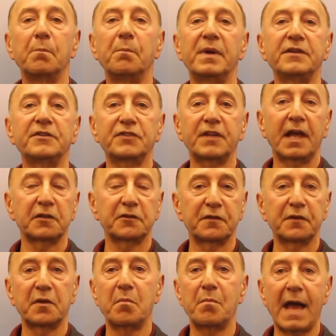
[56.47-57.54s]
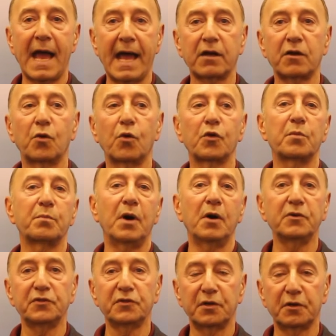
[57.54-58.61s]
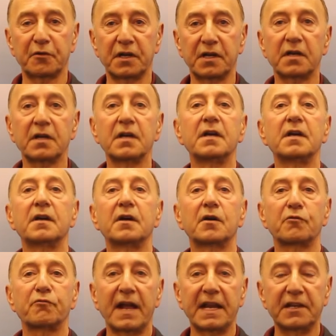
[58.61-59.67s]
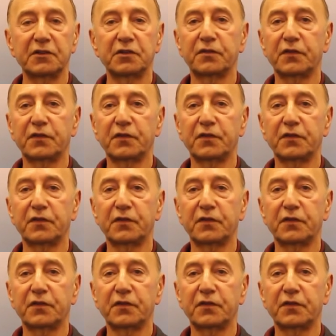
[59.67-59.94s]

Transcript: B stands for the back, or the posterior radius